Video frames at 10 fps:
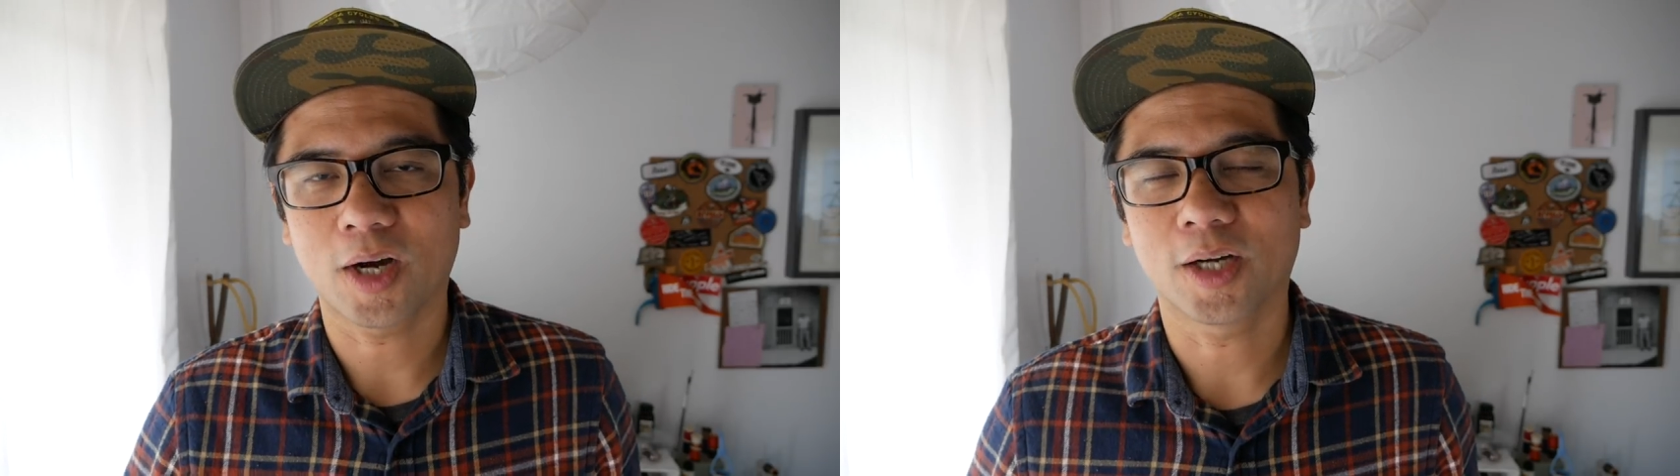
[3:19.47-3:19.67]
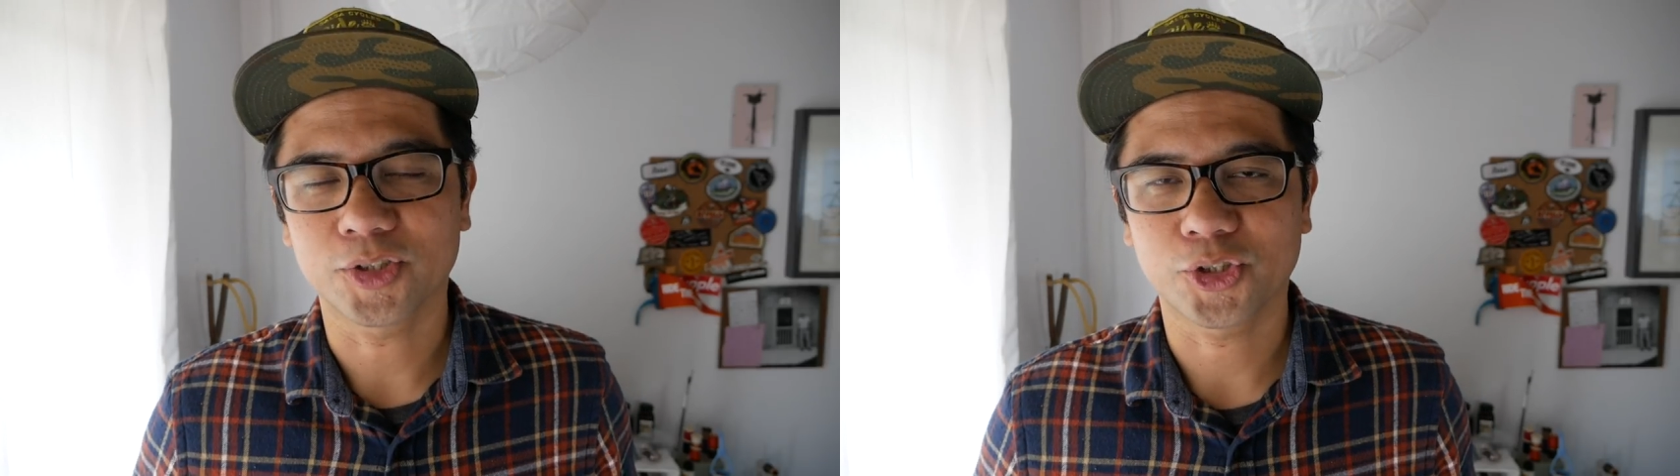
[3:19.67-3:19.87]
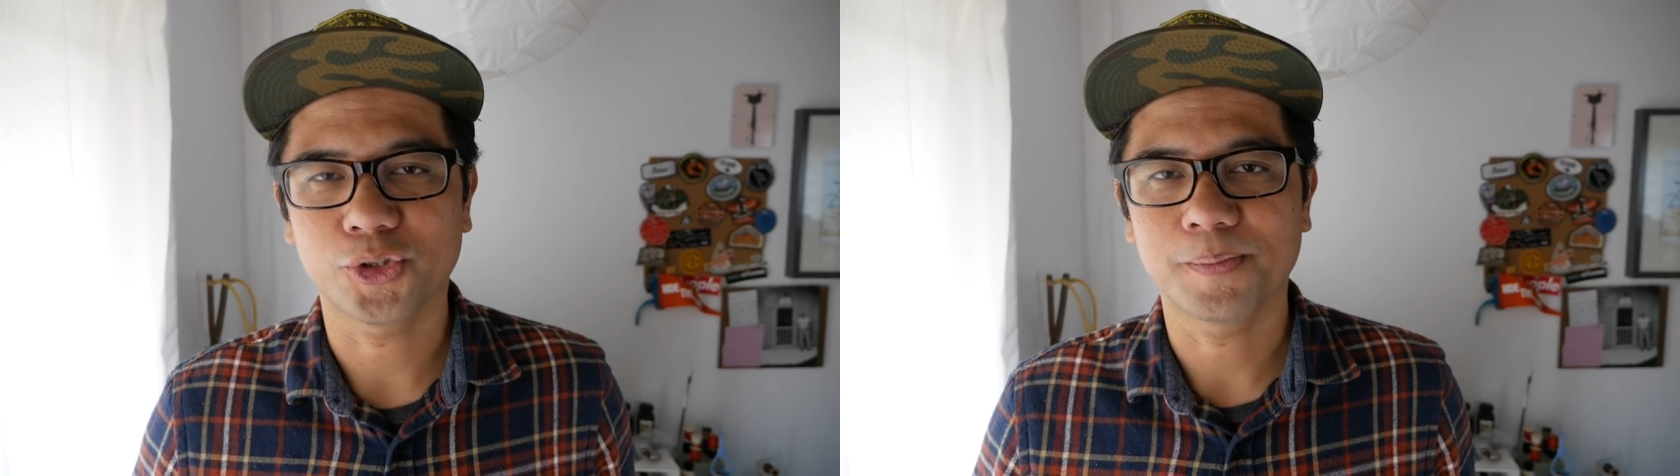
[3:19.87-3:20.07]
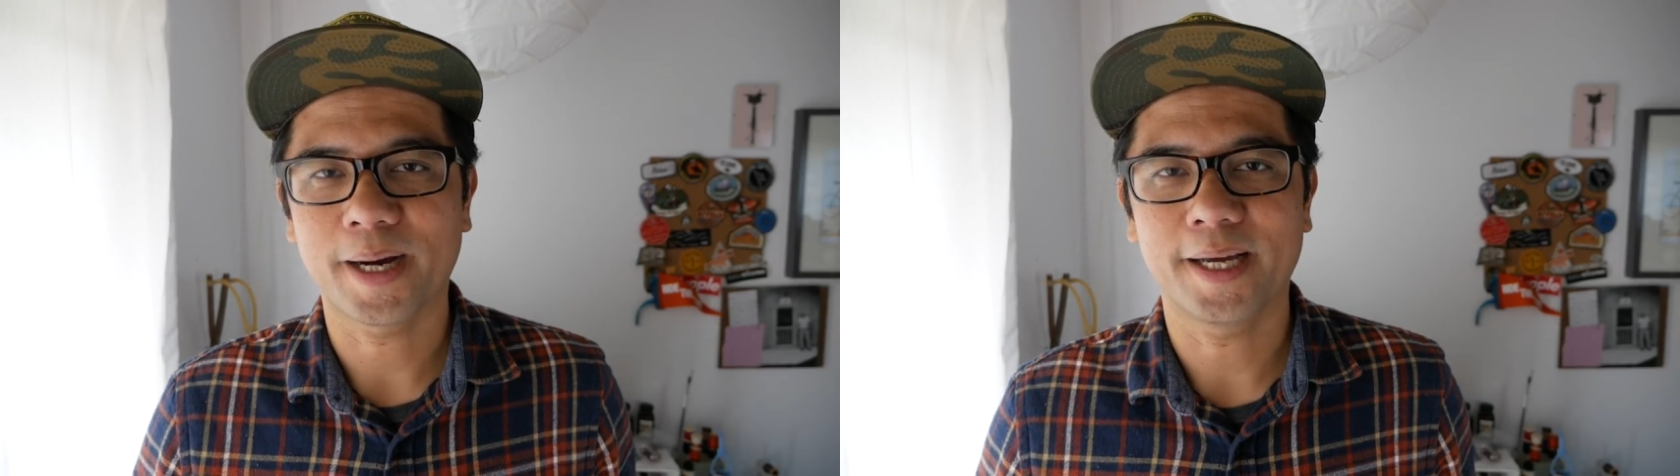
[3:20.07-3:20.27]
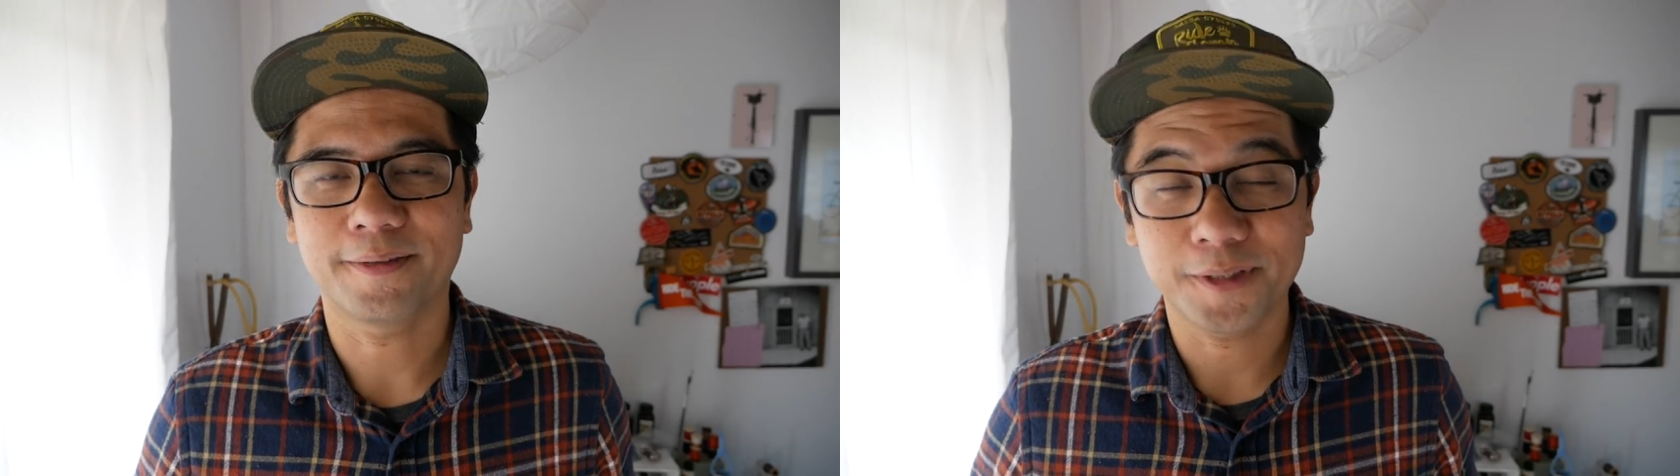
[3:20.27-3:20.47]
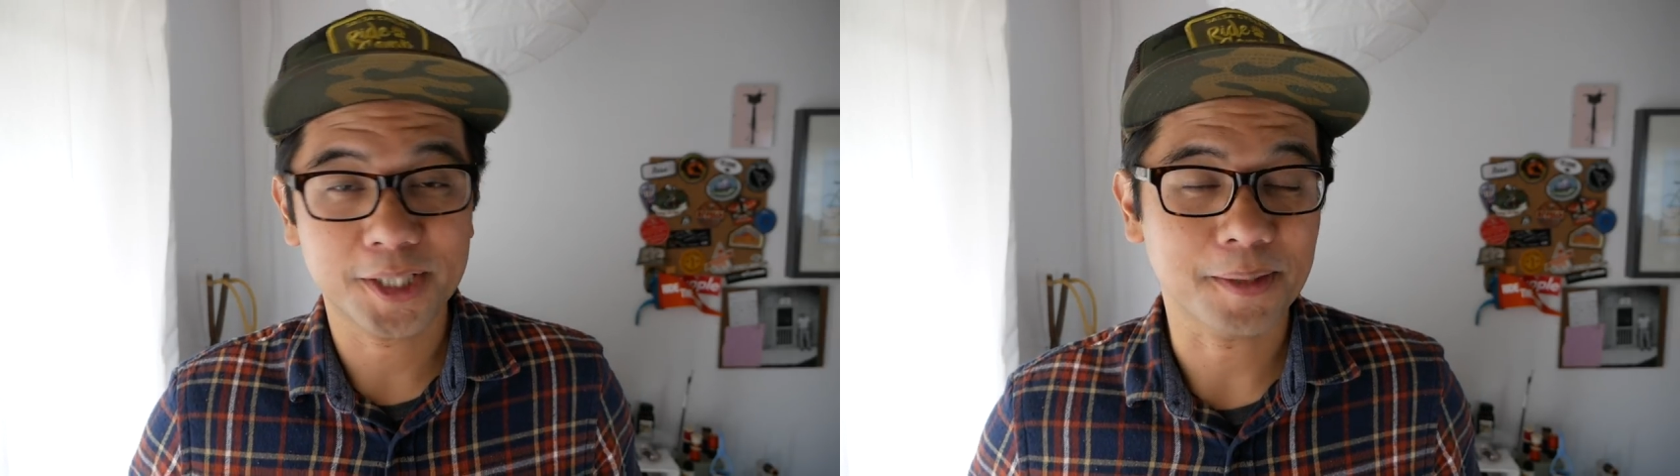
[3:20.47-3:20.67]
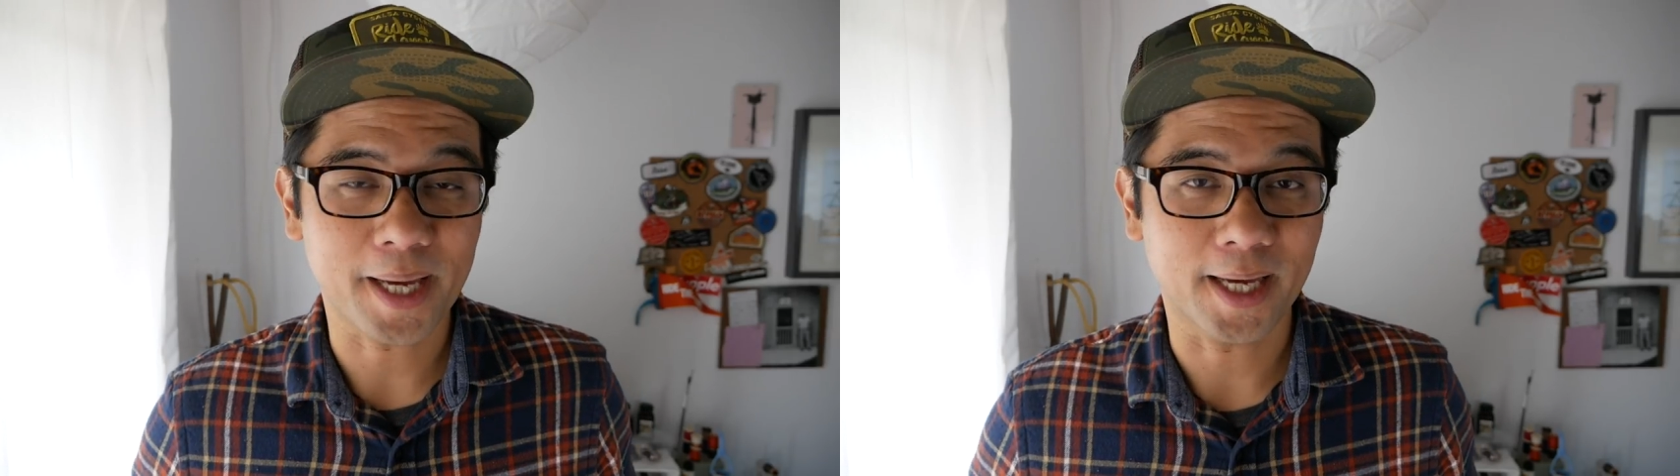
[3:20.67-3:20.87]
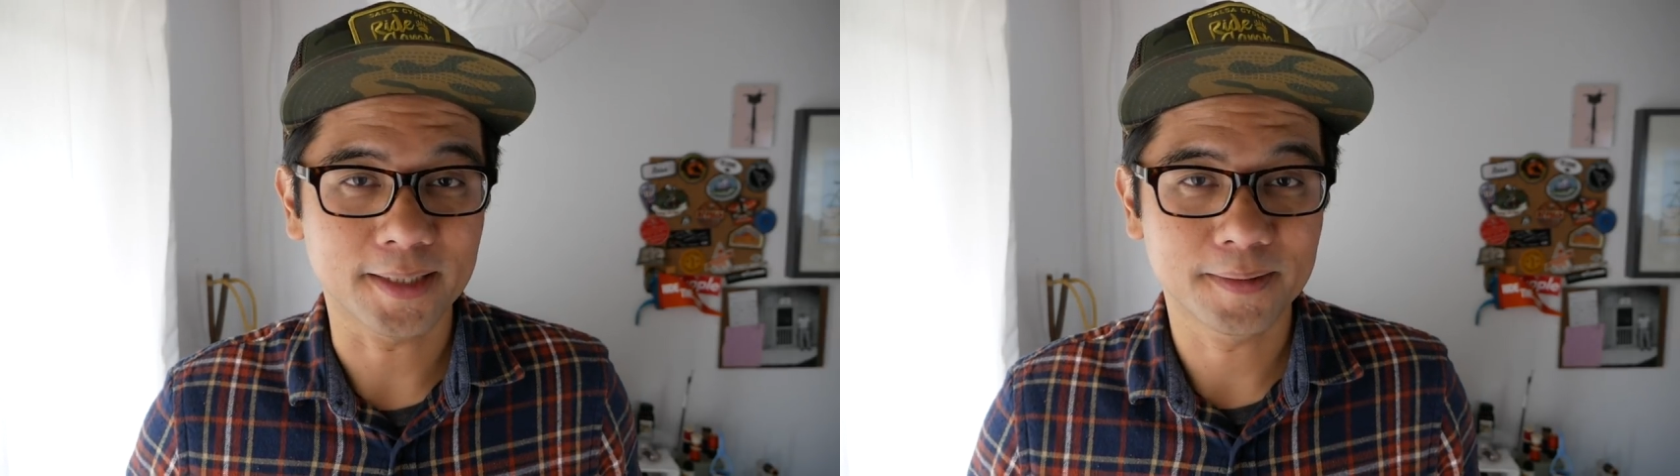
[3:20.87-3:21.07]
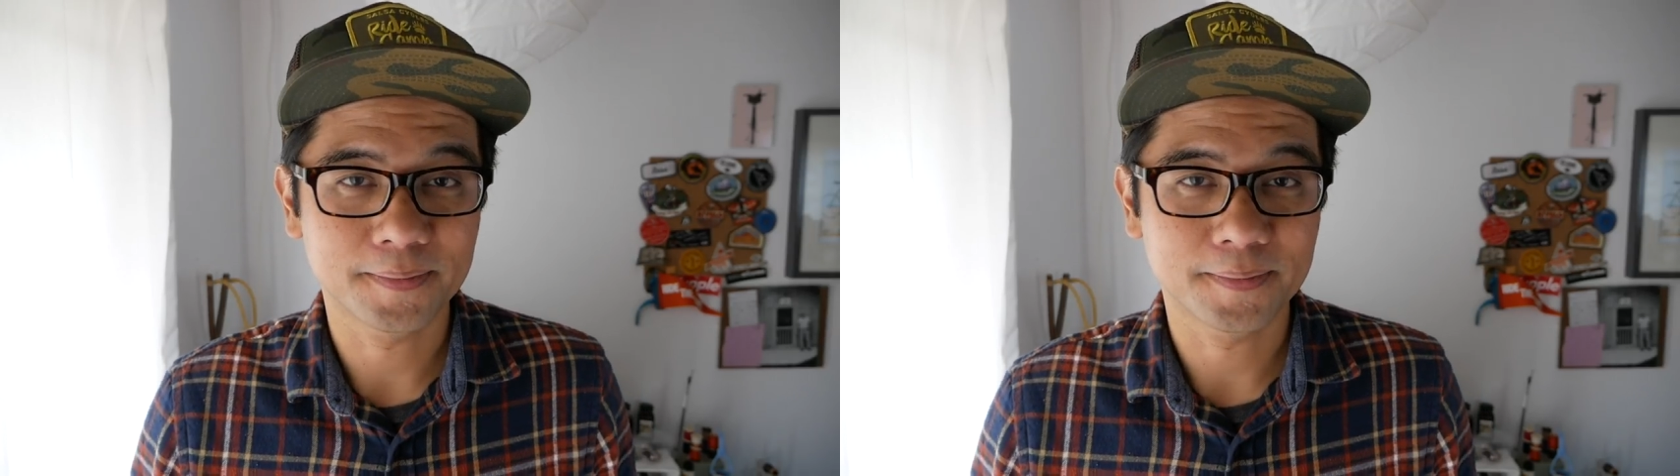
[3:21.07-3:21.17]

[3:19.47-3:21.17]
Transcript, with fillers: onto my fishing bag.